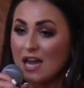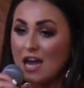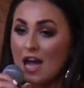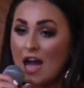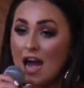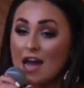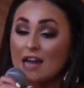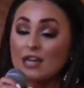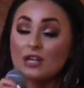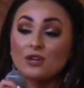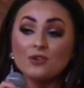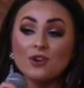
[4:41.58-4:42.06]

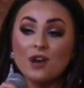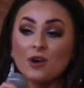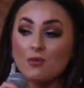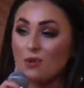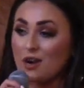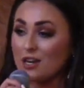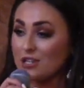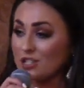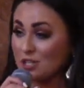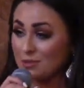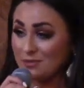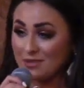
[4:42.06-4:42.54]
I grew up
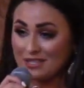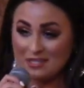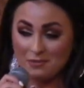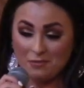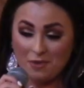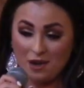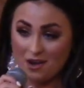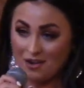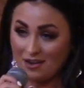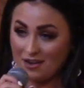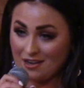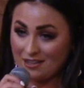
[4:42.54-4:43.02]
watching Miss
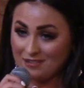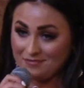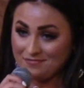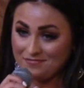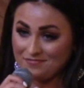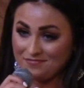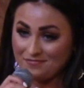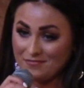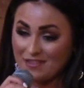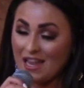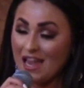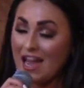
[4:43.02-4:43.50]
America.
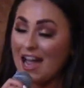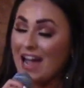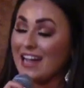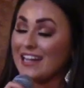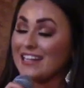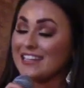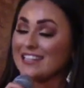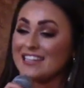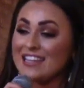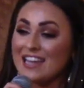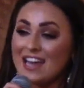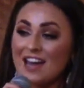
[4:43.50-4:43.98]
I
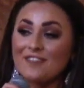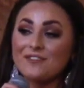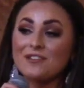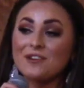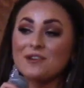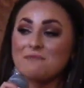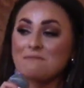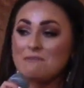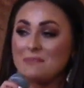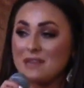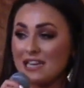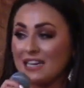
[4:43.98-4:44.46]

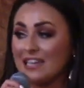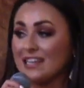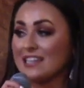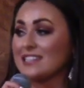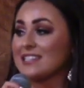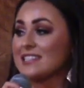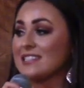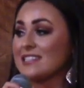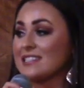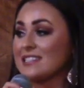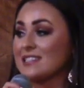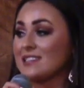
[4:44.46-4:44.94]
never
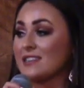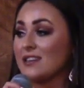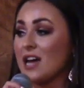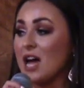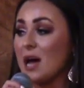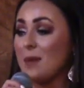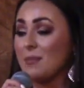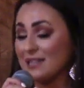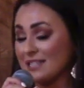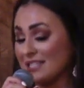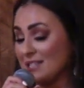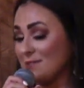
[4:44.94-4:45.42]
missed
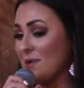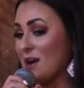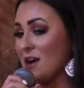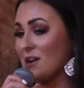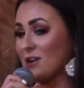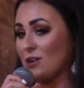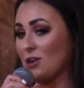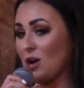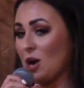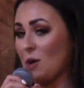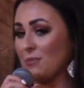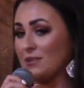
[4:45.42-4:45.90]
a Miss
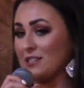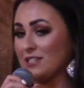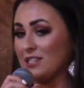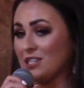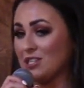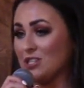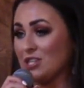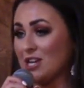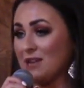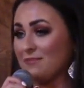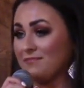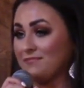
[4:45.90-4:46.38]
America
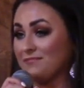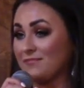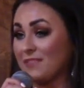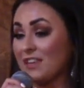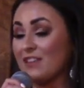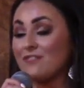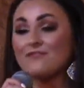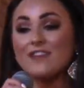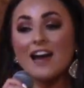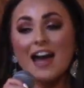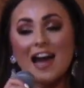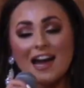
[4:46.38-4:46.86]
competition.
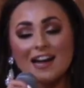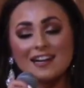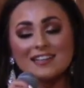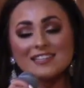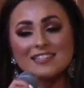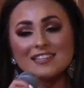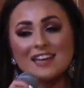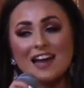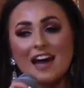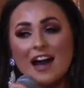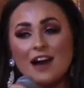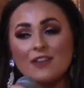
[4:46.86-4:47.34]
In
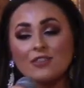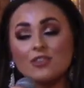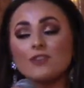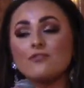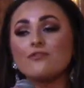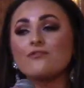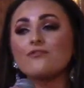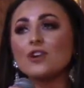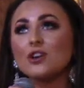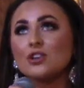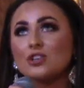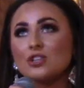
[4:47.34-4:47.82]
fact, the
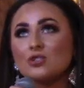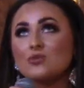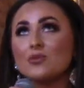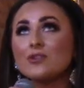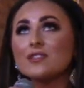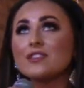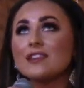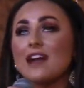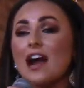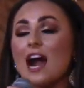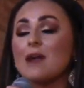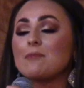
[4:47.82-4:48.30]
first
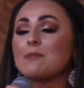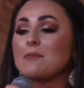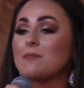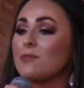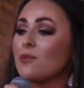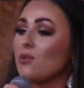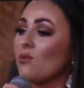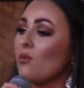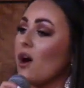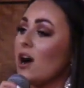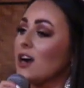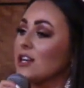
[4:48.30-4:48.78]
one that I
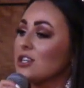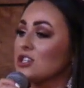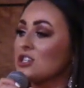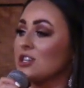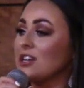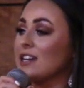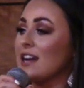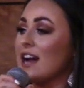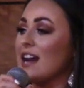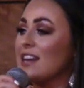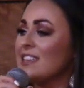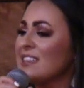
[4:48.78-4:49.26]
remember
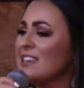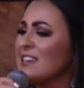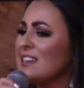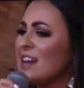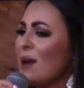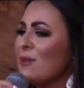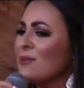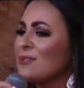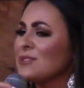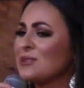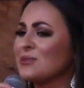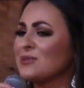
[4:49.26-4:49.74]
watching, I think
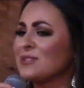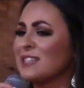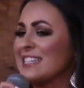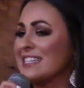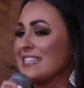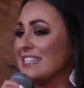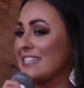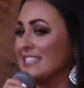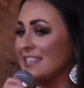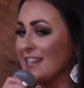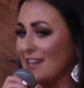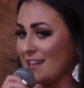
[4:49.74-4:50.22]
I was only
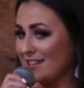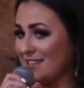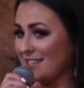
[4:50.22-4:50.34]
6.